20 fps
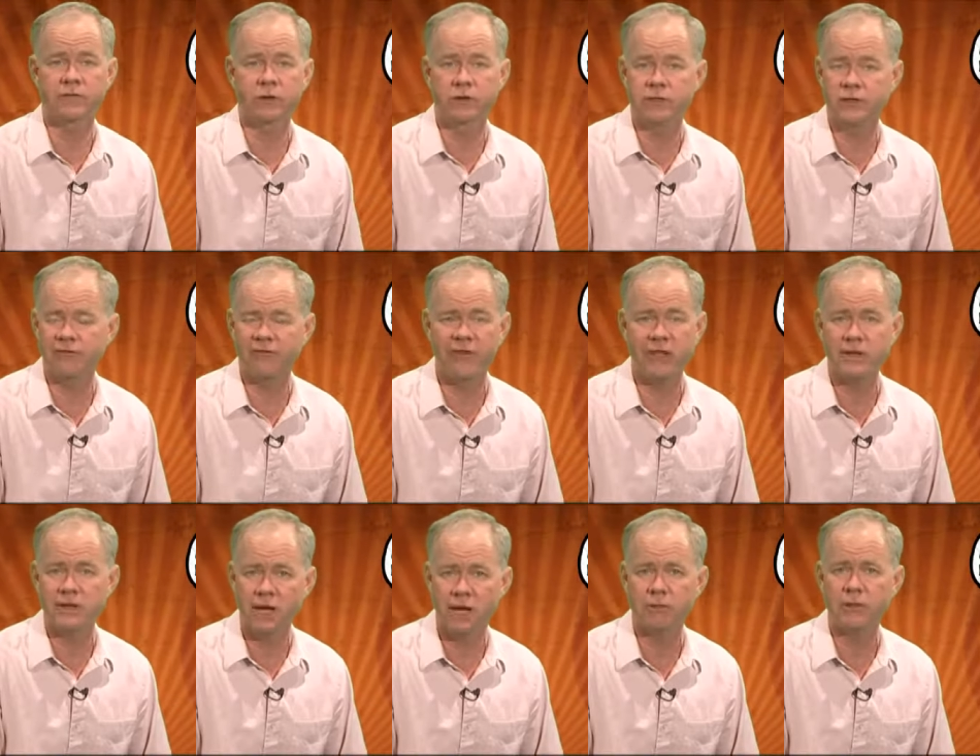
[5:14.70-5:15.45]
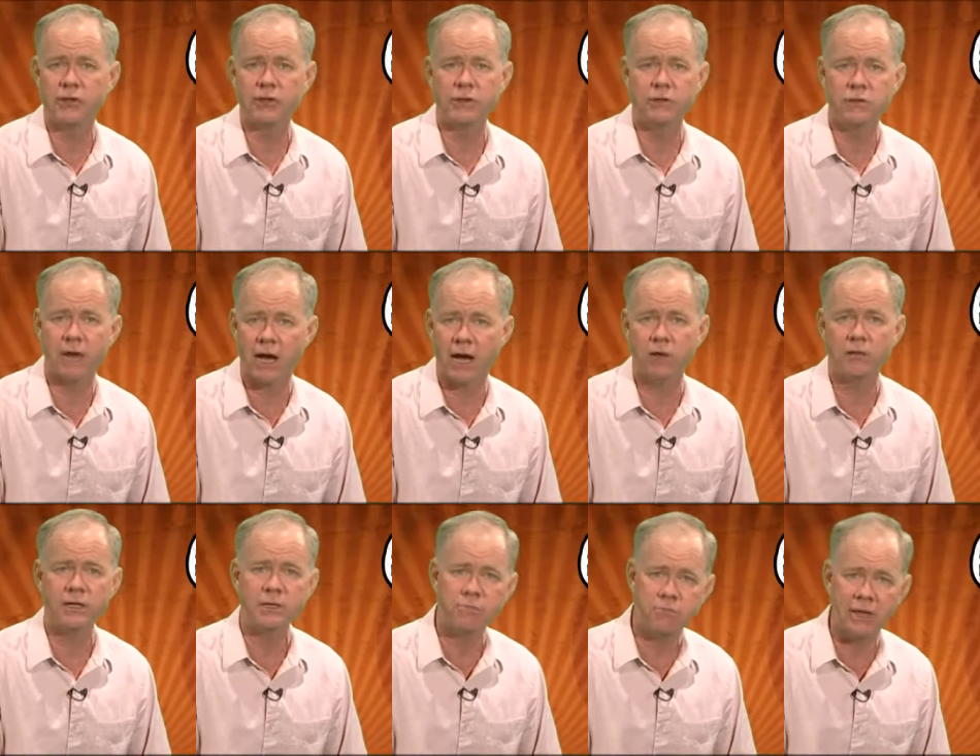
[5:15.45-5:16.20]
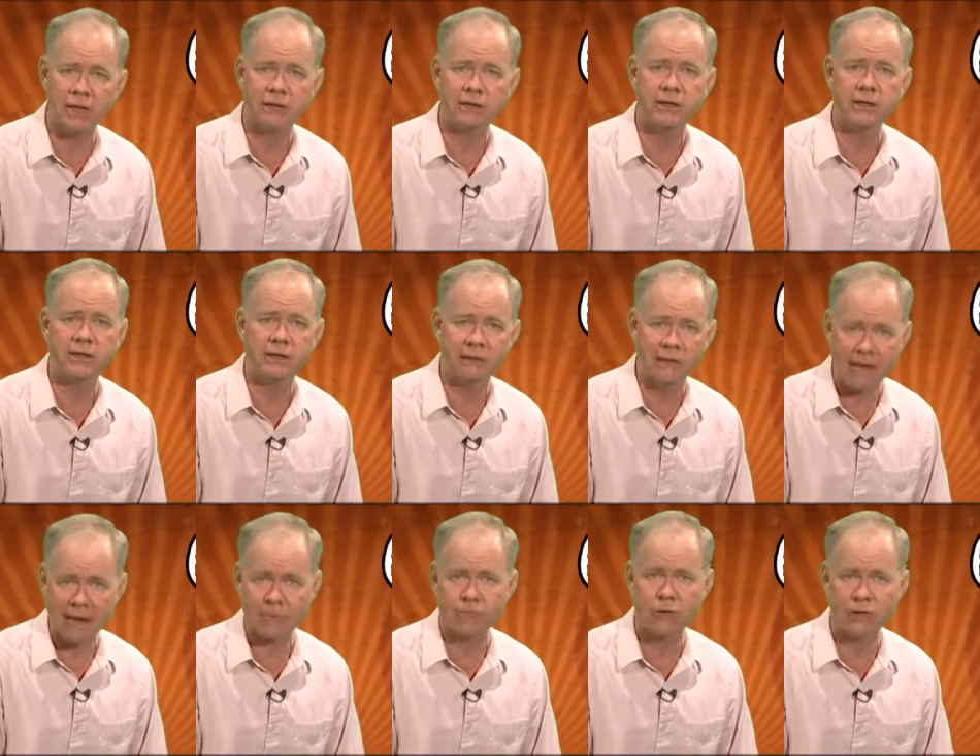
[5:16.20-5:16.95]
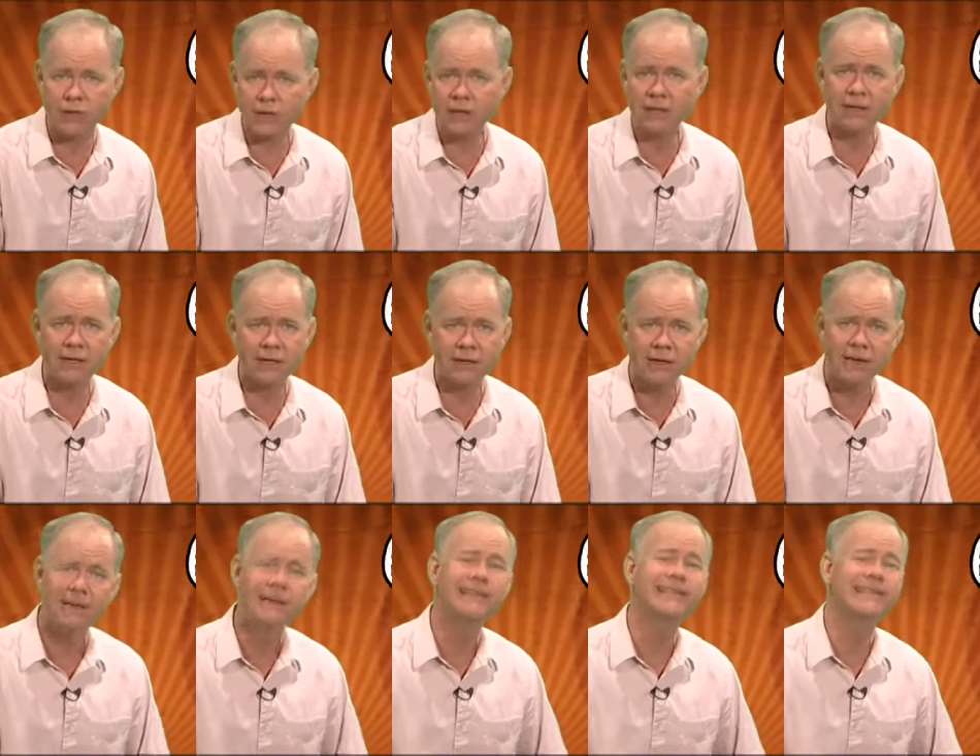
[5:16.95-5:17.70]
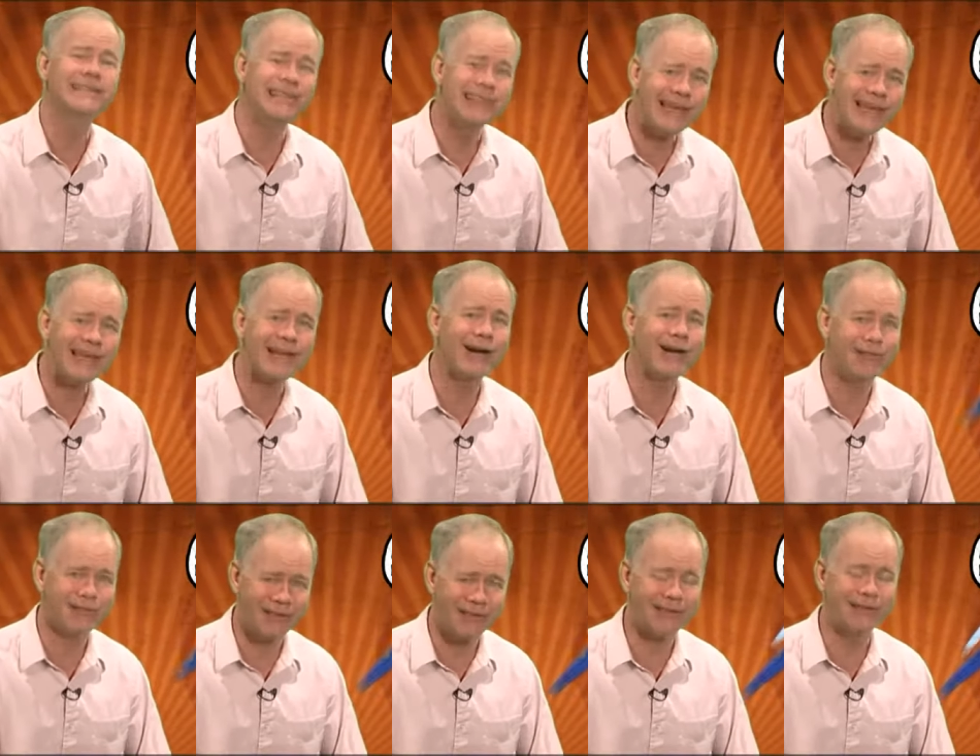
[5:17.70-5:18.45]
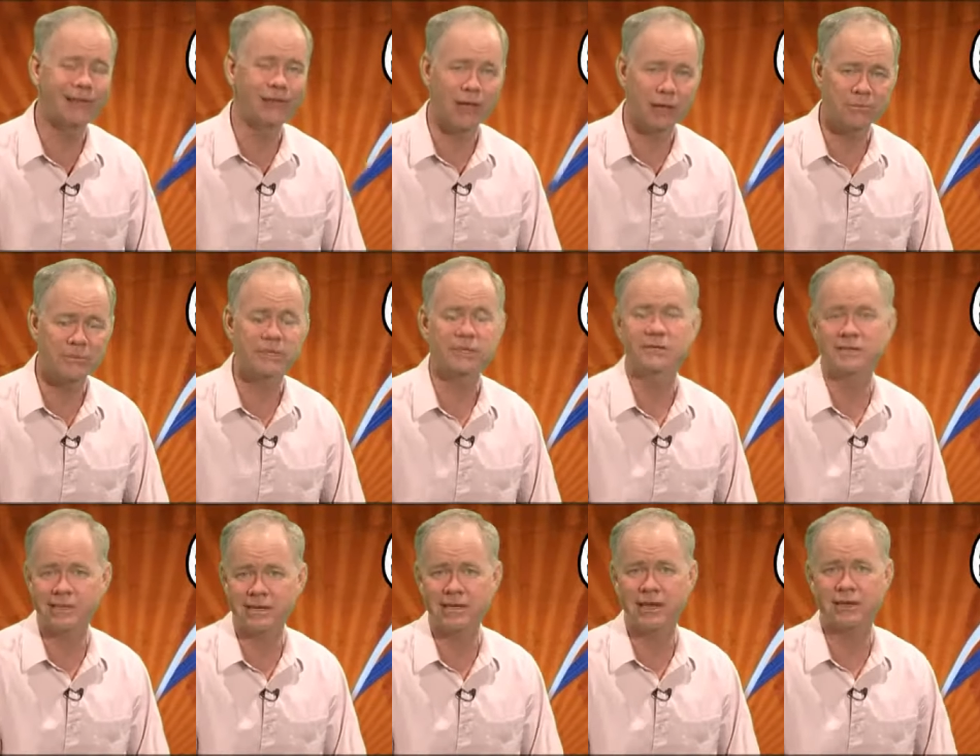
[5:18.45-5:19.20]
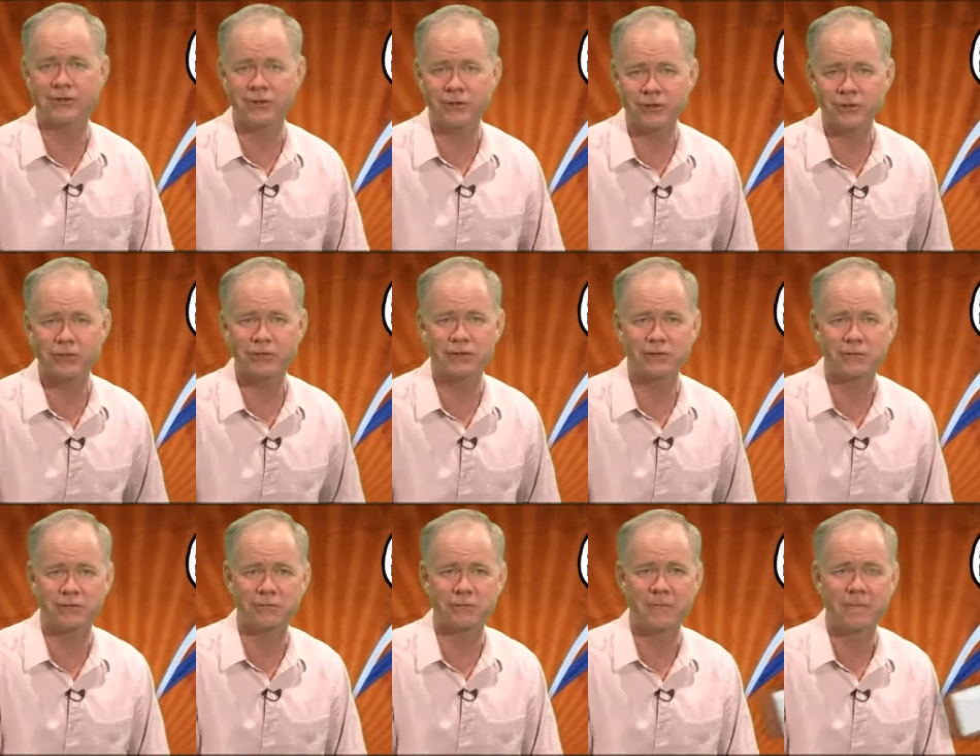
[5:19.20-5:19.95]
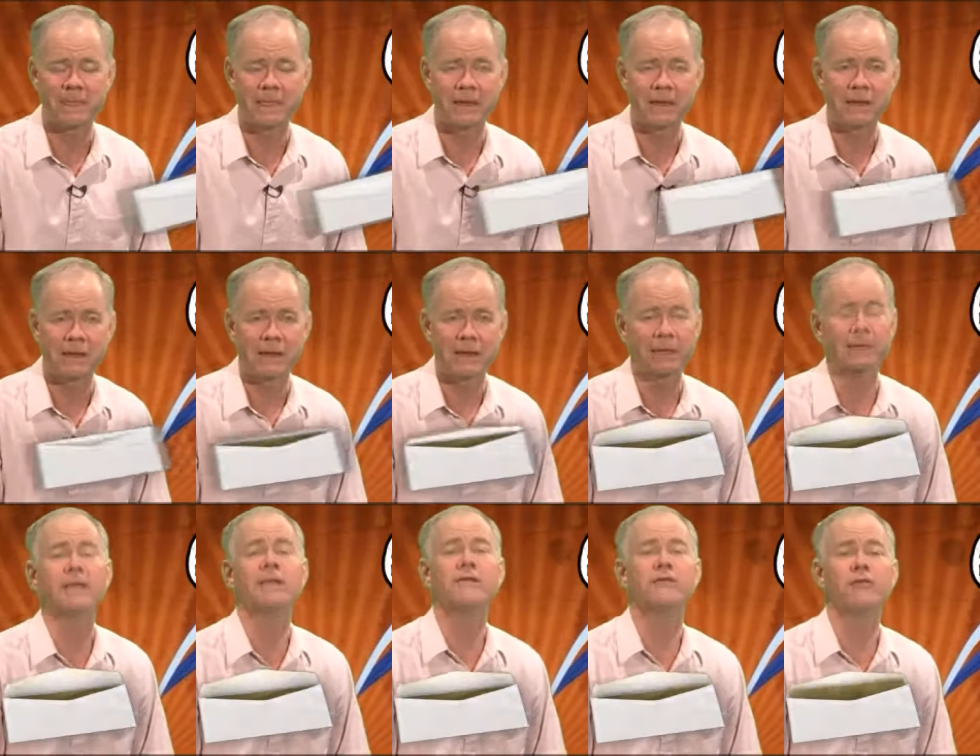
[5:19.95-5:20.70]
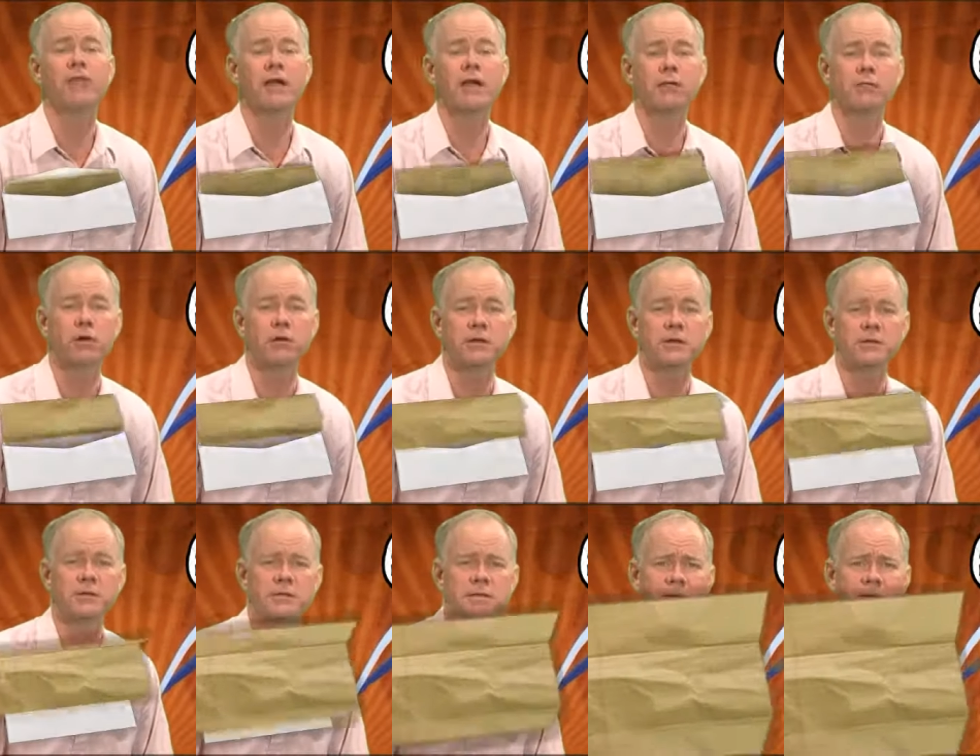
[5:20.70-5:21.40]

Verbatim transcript: for VW, Audi, Bentley, and Lamborghini. They all get lumped together, too. And then Frank wrote in to